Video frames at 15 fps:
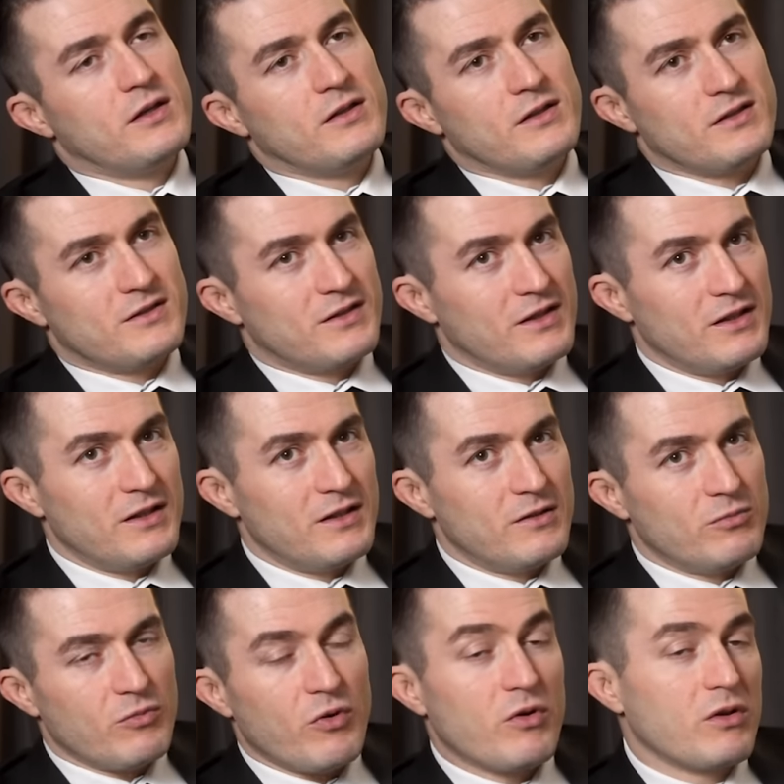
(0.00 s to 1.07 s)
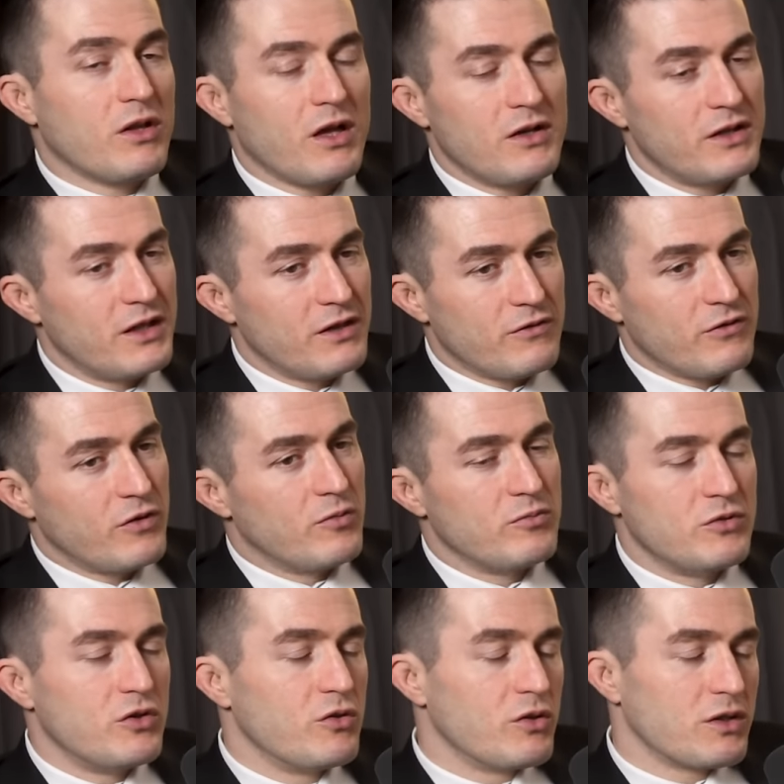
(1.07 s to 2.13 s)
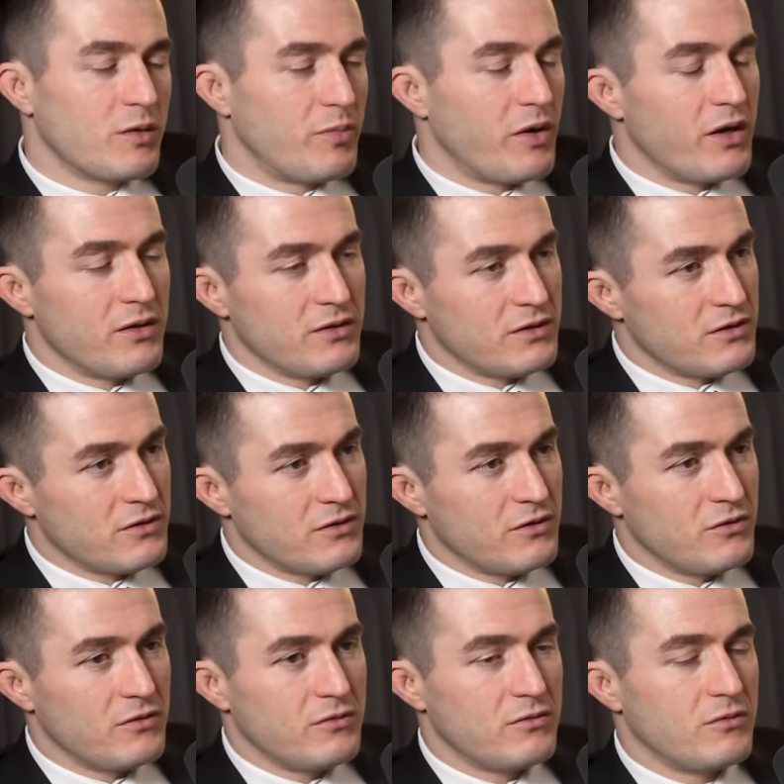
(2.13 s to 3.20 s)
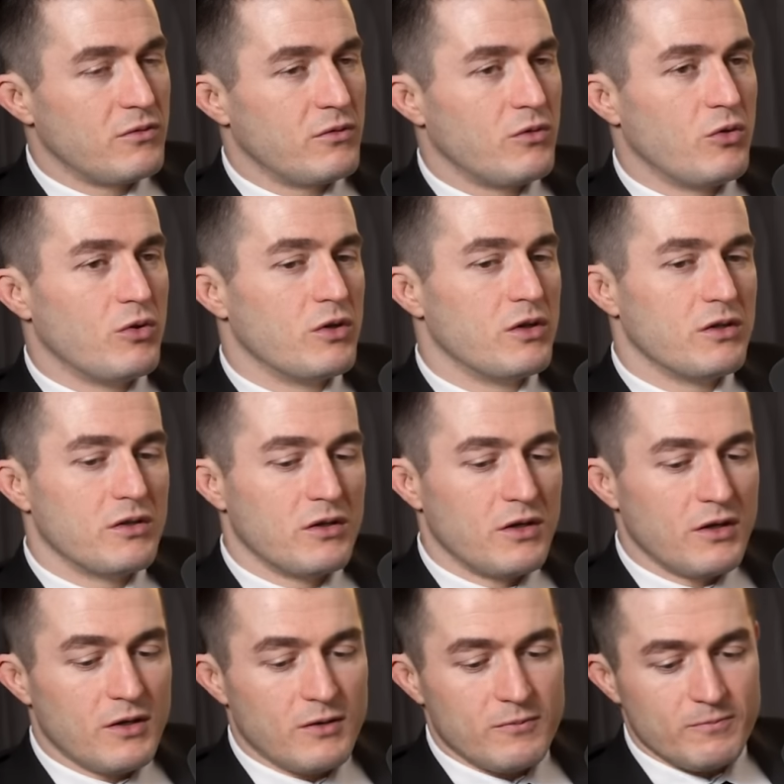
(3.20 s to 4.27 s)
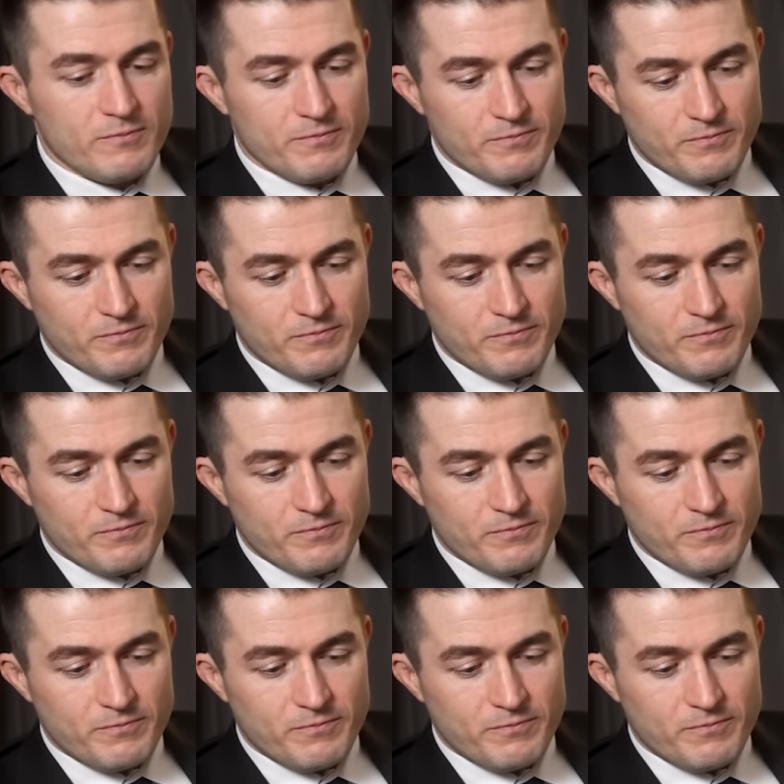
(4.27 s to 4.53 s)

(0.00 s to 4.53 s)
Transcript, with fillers: let's see, well, how to get from New York to Paris or um,